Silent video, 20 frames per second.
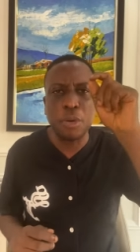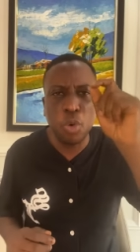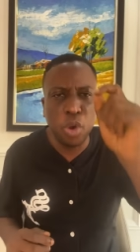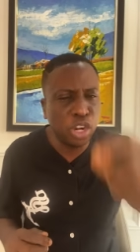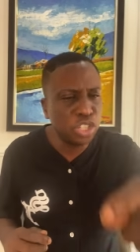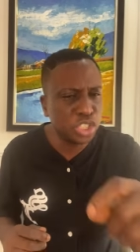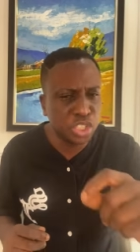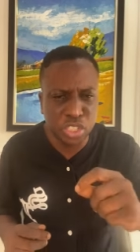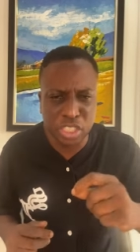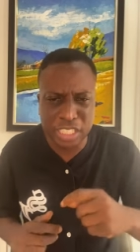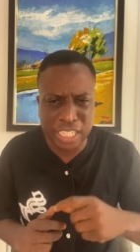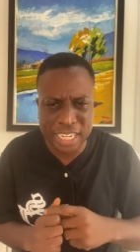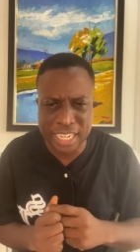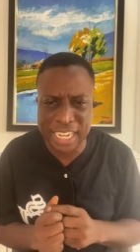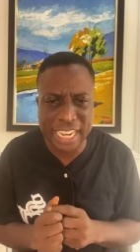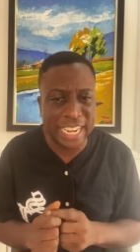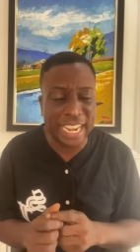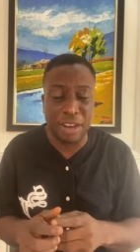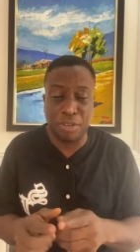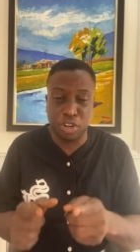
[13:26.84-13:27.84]
I want you to
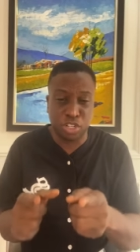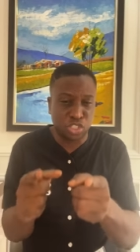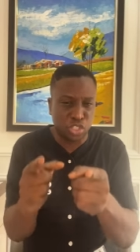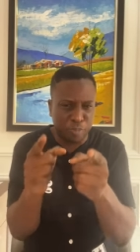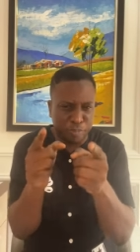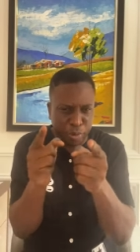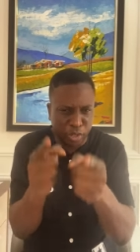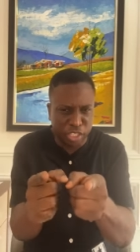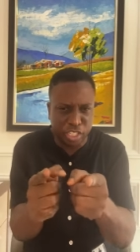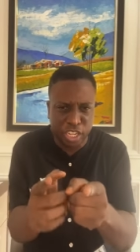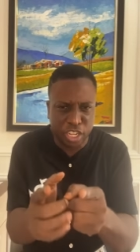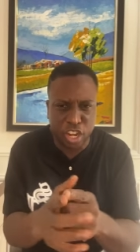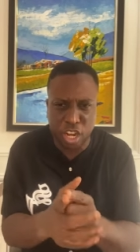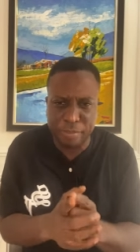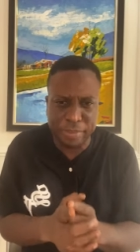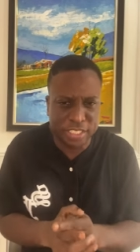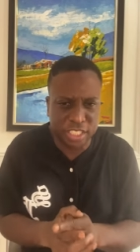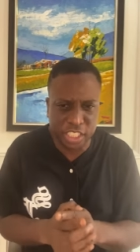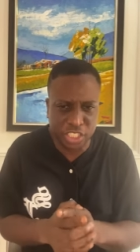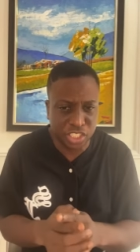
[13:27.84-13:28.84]
declare, I want you to put in the
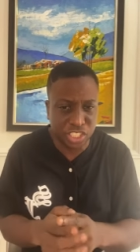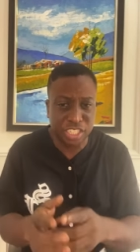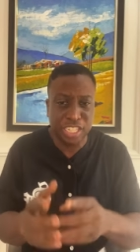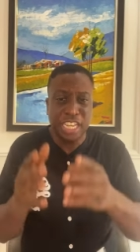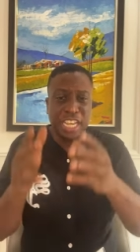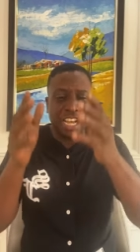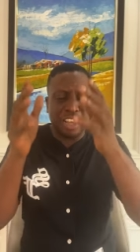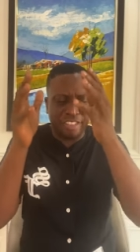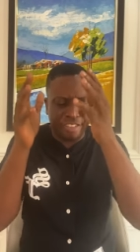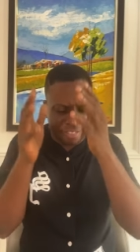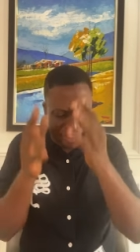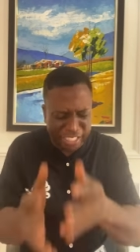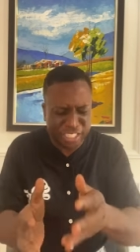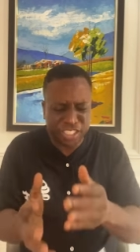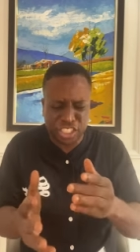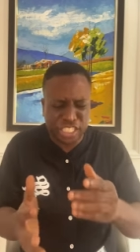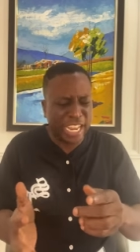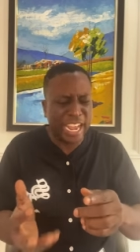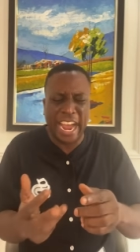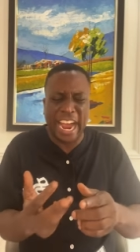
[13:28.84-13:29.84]
comment section,
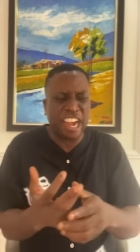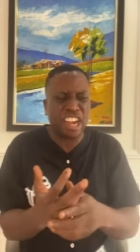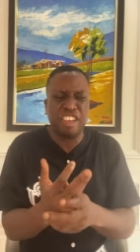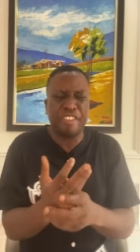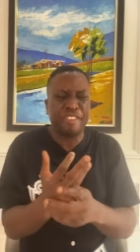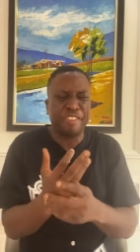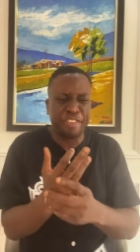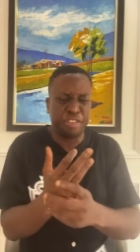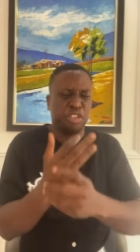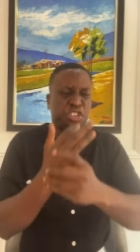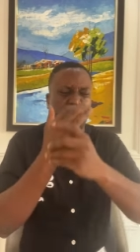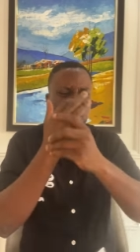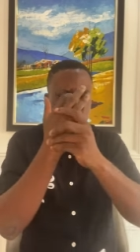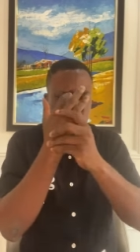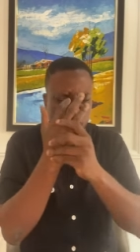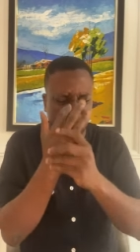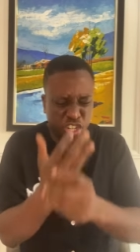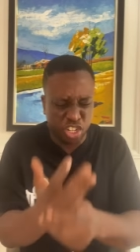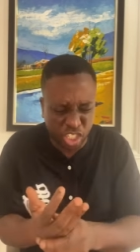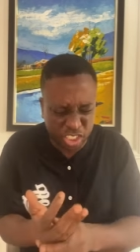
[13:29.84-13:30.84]
this year I refuse
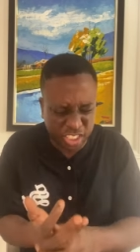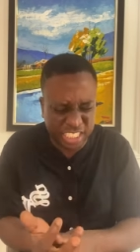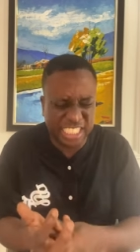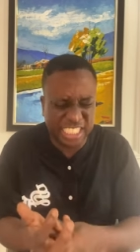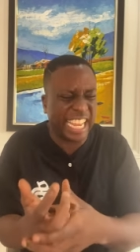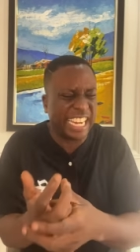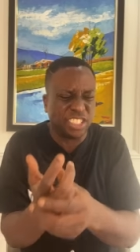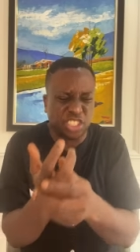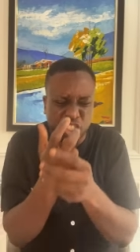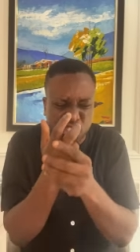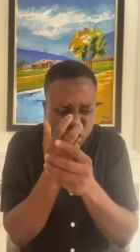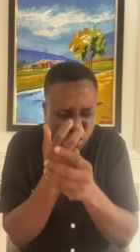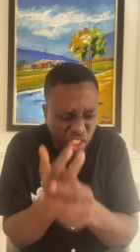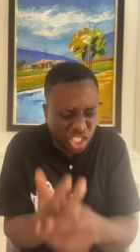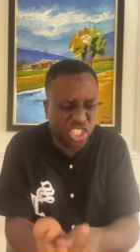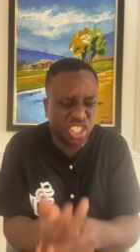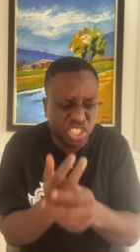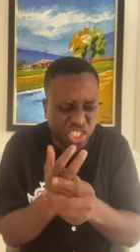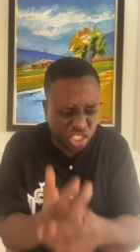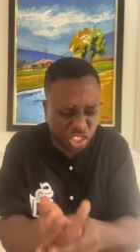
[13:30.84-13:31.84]
sudden losses and
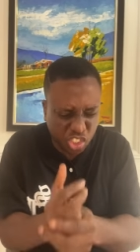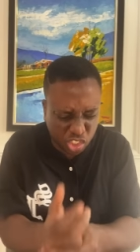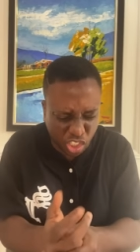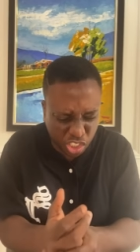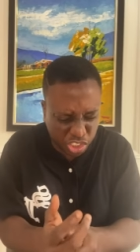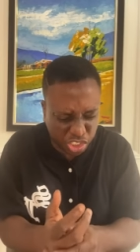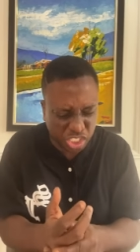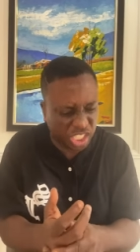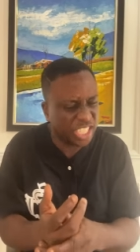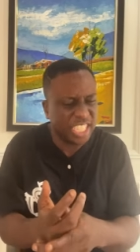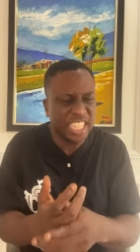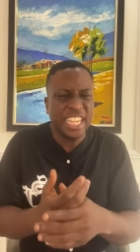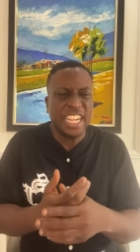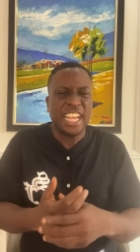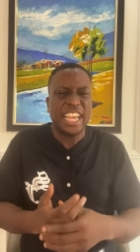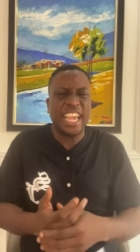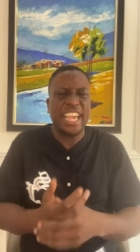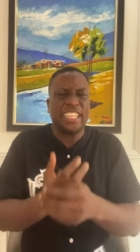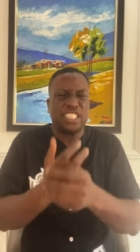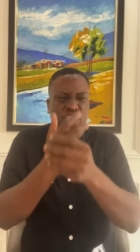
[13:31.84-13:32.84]
sudden destruction.
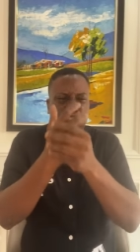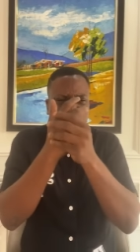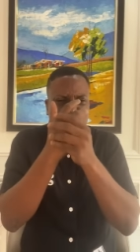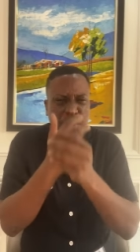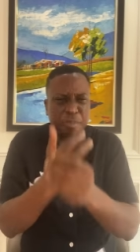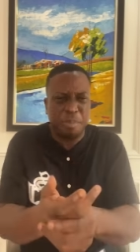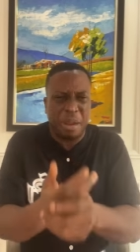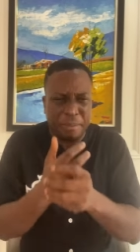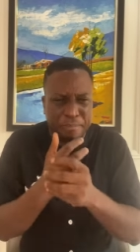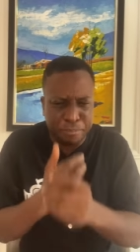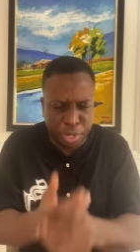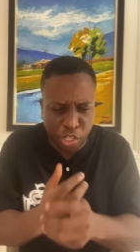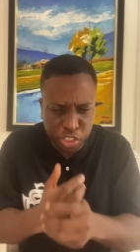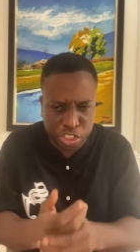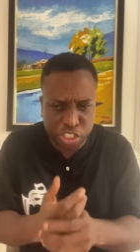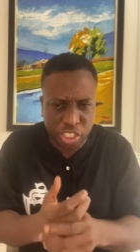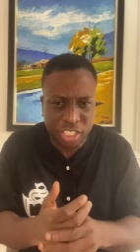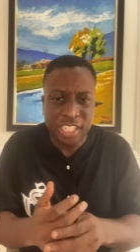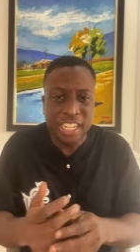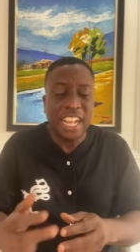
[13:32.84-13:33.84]
It's not my
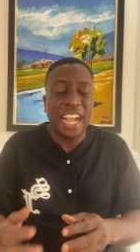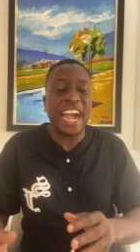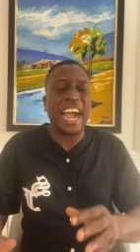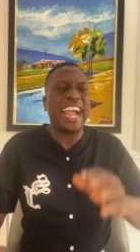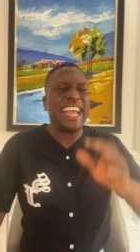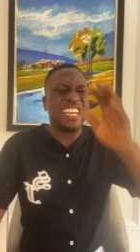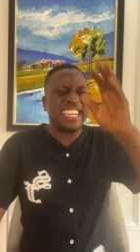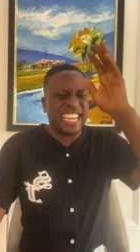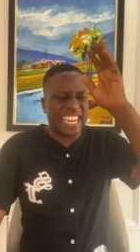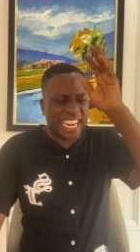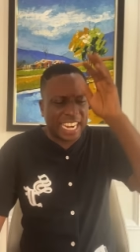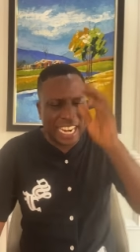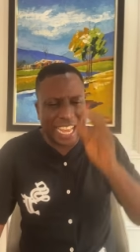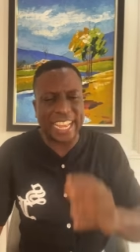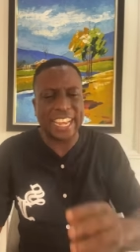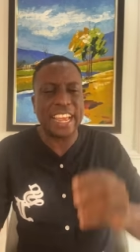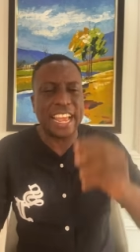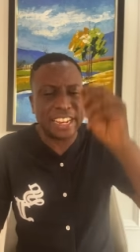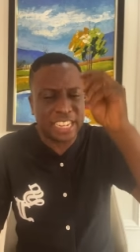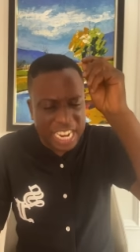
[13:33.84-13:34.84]
portion. I
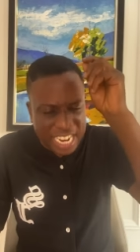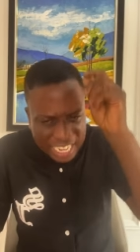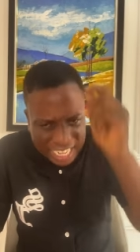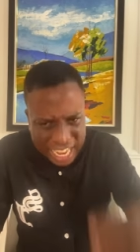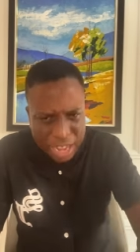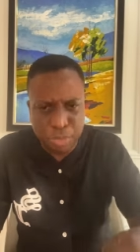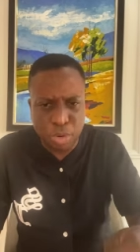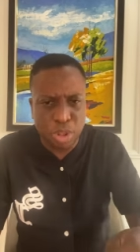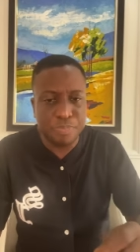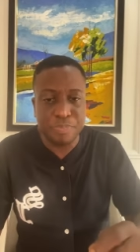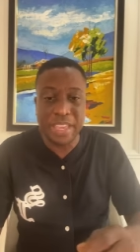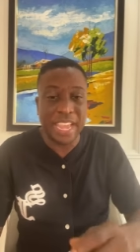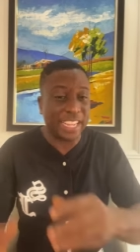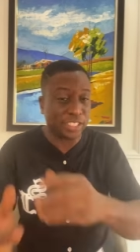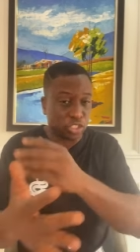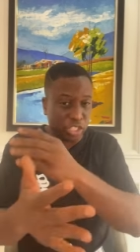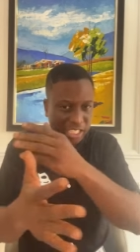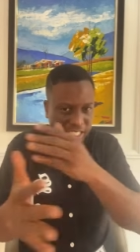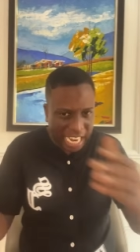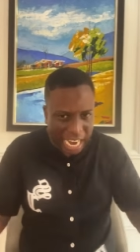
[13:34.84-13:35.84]
declare, declare with me
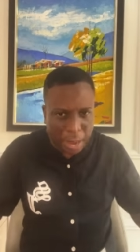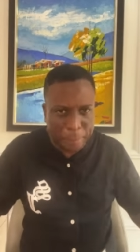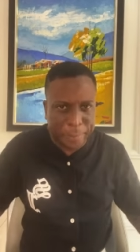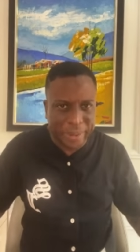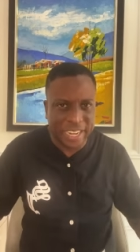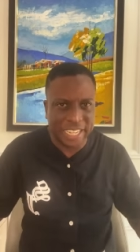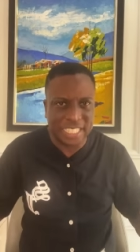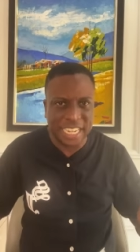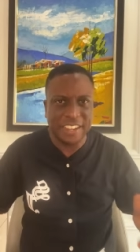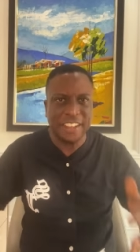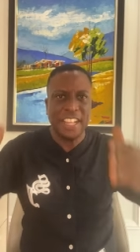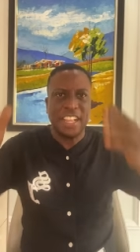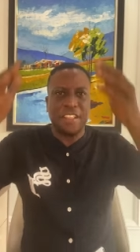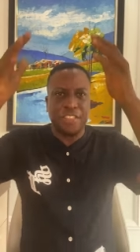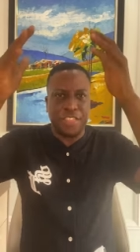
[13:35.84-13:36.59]
as you're typing it.